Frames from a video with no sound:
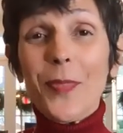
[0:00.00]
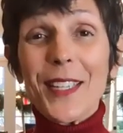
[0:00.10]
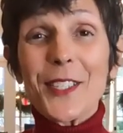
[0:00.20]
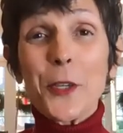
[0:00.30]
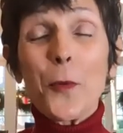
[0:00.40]

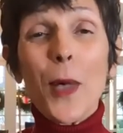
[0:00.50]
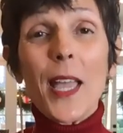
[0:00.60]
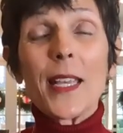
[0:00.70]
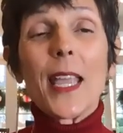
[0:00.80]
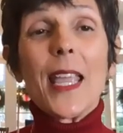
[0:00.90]
So
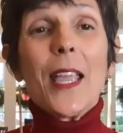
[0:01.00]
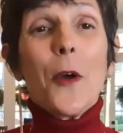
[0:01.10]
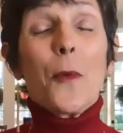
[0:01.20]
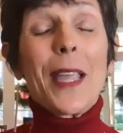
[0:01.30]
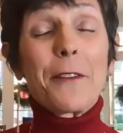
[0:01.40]
one,
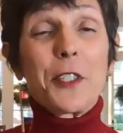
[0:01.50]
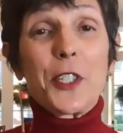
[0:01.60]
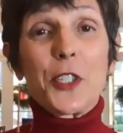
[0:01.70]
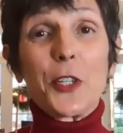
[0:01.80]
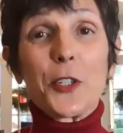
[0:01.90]
we have to
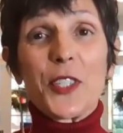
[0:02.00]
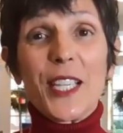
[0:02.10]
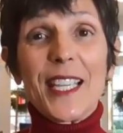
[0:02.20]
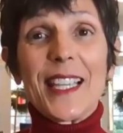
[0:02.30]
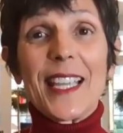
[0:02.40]
just
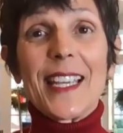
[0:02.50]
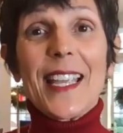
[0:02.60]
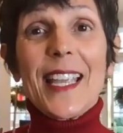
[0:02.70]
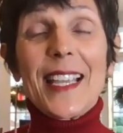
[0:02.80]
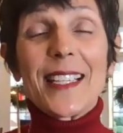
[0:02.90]
understand that
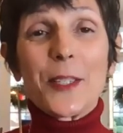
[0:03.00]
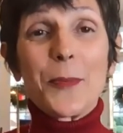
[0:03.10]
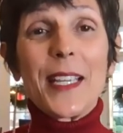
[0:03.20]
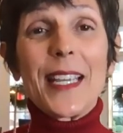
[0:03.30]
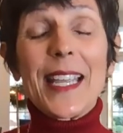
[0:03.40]

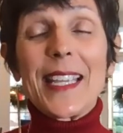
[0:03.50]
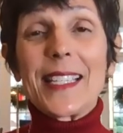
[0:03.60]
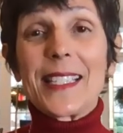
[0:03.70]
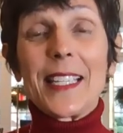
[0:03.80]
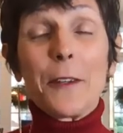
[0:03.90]
histamine
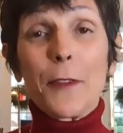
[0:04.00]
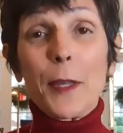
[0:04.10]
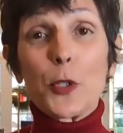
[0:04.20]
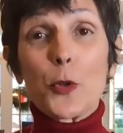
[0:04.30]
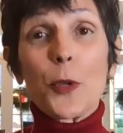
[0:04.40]
is an
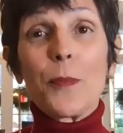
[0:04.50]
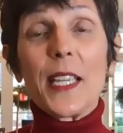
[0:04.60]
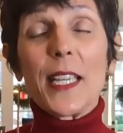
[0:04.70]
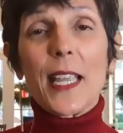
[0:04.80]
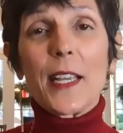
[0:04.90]
inflammatory
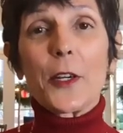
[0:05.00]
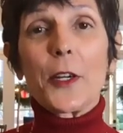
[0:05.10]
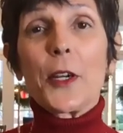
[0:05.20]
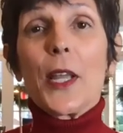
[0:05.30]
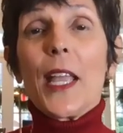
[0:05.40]

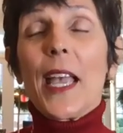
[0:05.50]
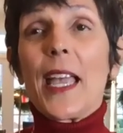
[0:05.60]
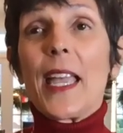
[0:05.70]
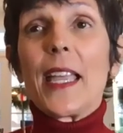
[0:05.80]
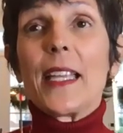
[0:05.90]
mediator
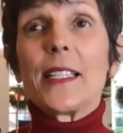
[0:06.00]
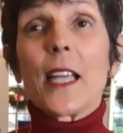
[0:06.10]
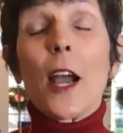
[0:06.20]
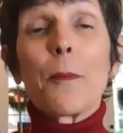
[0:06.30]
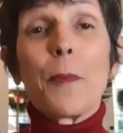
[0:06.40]
and
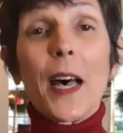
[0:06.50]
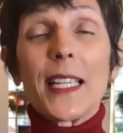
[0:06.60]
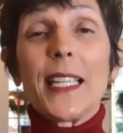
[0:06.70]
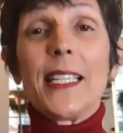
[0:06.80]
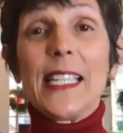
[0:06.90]
our
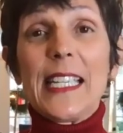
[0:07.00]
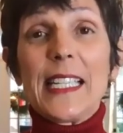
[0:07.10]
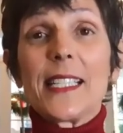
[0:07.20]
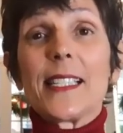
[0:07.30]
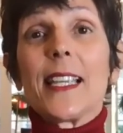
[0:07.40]
body
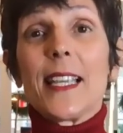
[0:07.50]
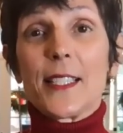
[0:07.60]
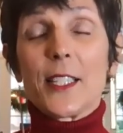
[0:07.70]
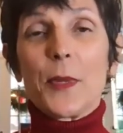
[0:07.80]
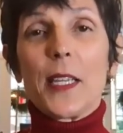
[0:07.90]
needs
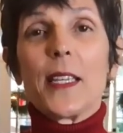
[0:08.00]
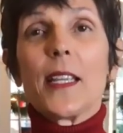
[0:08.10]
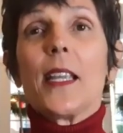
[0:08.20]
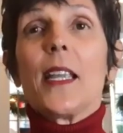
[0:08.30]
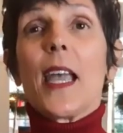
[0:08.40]
histamine.
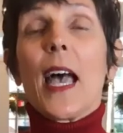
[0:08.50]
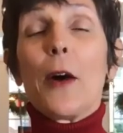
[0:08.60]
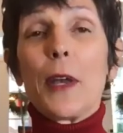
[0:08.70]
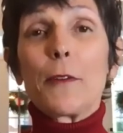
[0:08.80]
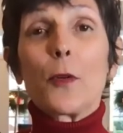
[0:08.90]

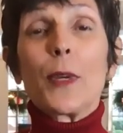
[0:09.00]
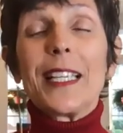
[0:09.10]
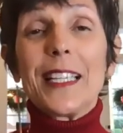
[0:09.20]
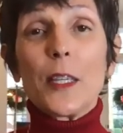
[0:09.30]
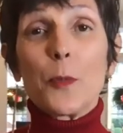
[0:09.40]
However, we
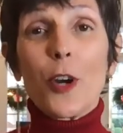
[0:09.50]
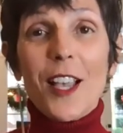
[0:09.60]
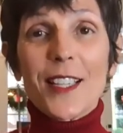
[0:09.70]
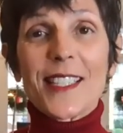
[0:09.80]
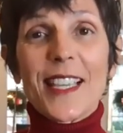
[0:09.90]
need the
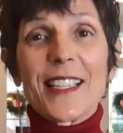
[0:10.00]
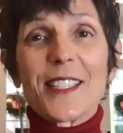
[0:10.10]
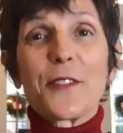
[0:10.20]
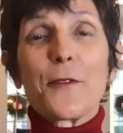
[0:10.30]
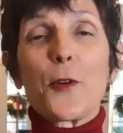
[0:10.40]

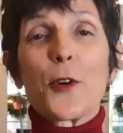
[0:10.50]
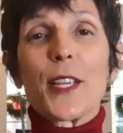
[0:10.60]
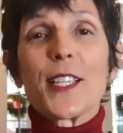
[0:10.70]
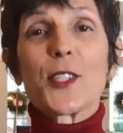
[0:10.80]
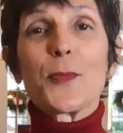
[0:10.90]
process for
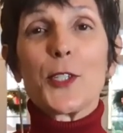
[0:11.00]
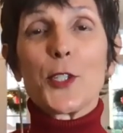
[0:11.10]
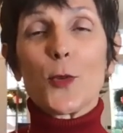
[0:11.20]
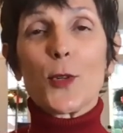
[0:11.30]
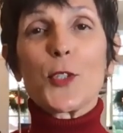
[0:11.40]
histamine
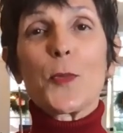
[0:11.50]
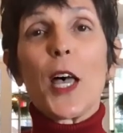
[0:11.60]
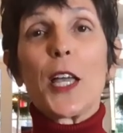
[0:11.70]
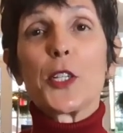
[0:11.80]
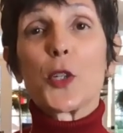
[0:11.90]
to
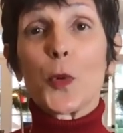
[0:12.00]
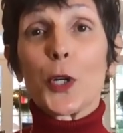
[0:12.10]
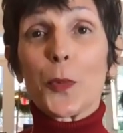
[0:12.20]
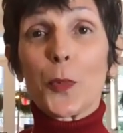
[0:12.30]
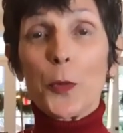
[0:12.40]
respond to
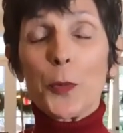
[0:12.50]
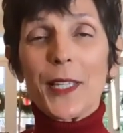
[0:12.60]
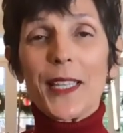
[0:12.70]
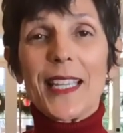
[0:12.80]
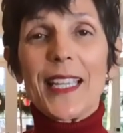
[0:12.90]
work
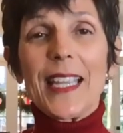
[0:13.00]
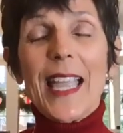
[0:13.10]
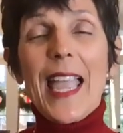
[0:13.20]
appropriately.